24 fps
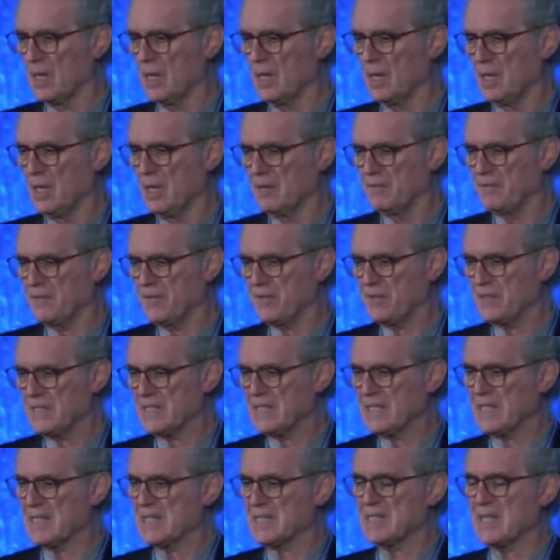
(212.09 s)

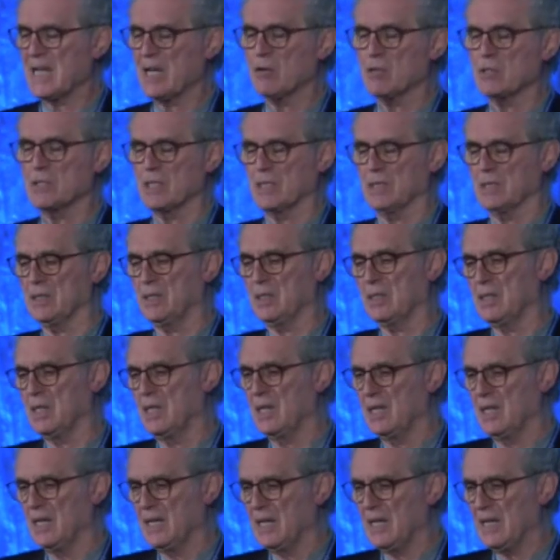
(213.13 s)
56000,
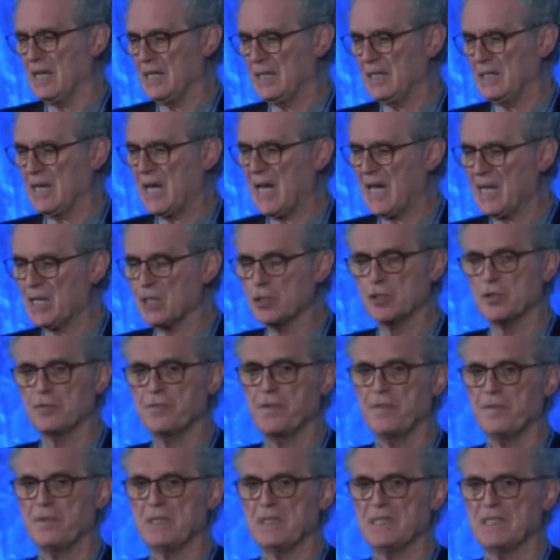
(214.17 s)
and ISO
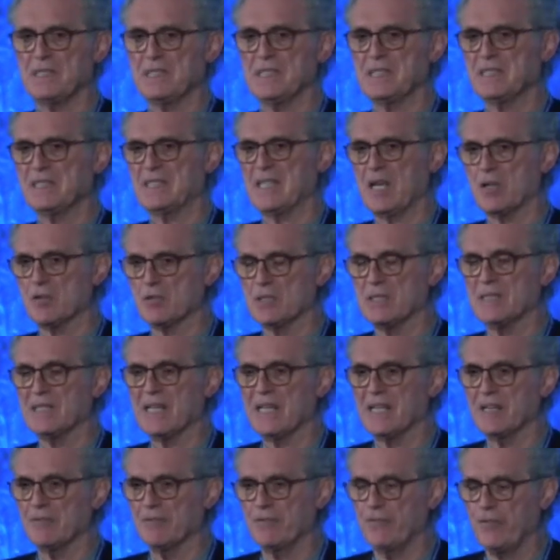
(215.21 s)

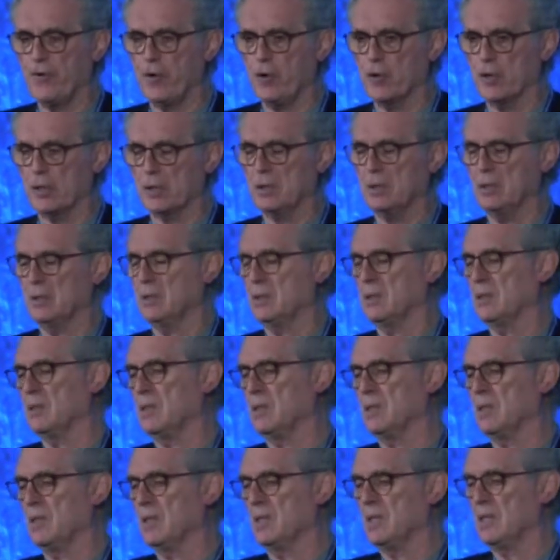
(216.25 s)
56004
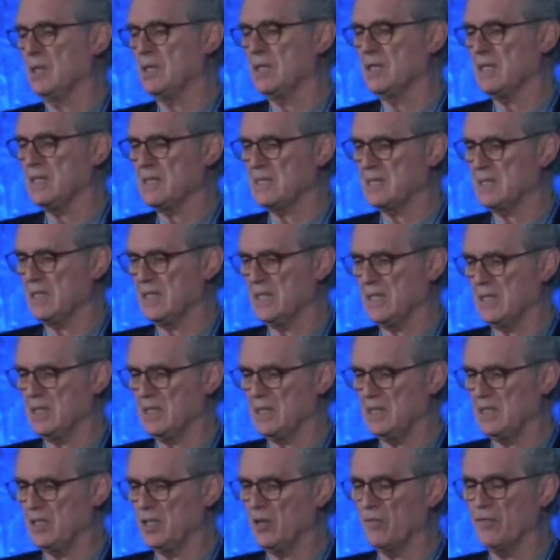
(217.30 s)
is the
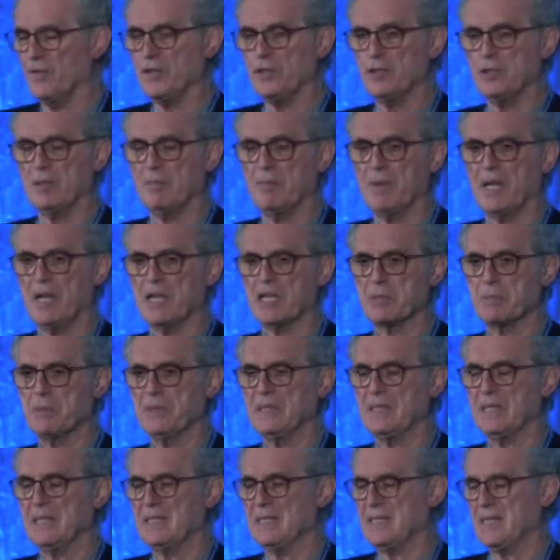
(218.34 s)
Innovation Management
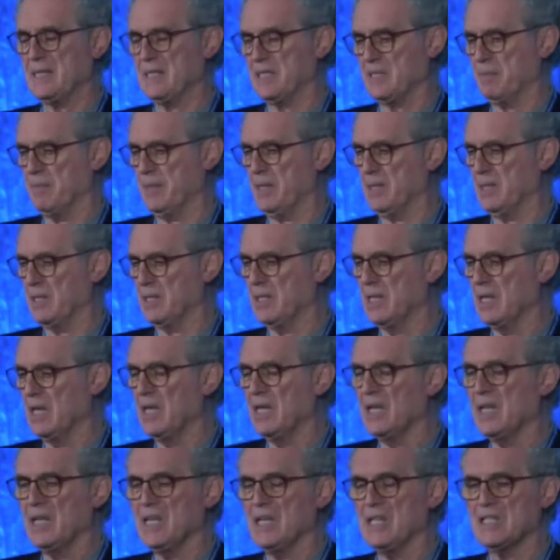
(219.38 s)
Assessment.
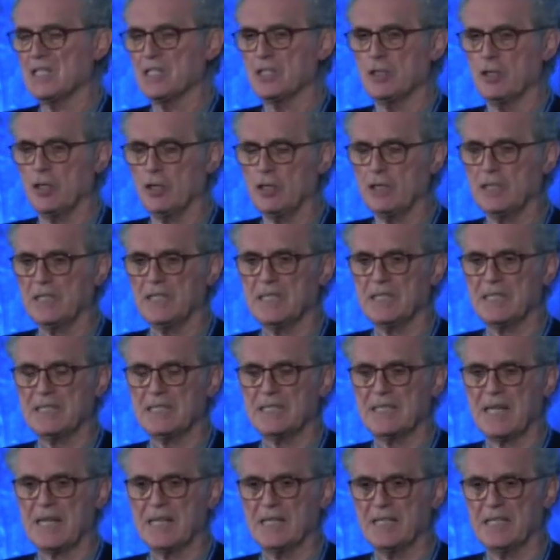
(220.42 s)
It's not a
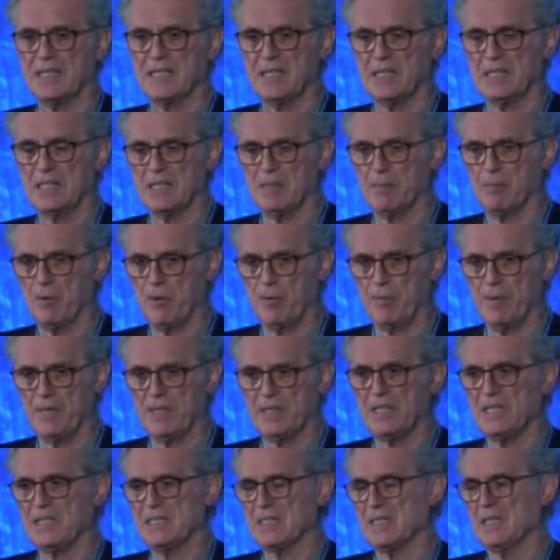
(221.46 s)
standard at the moment,
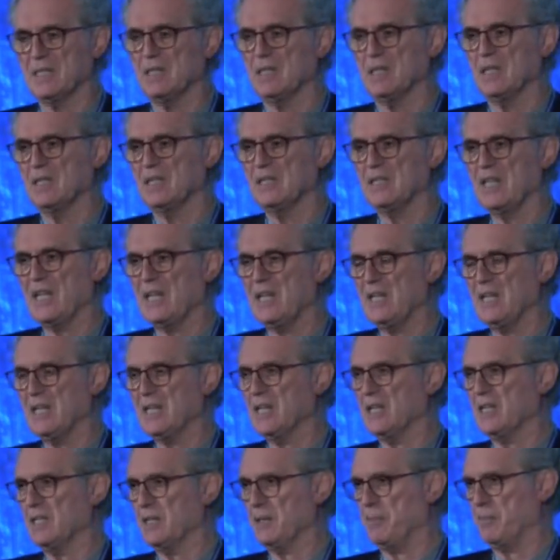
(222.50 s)
it's a technical
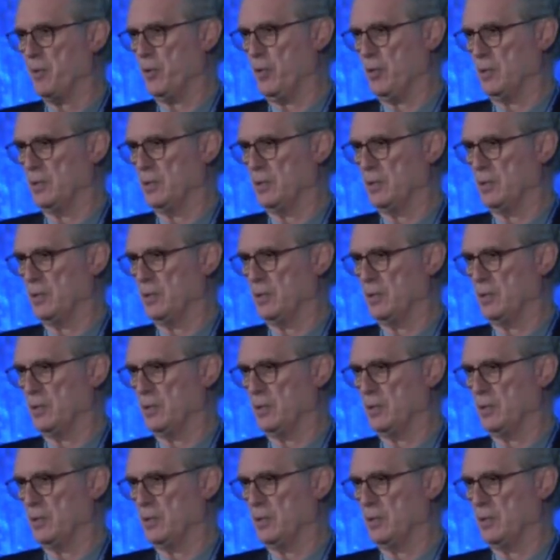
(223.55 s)
report.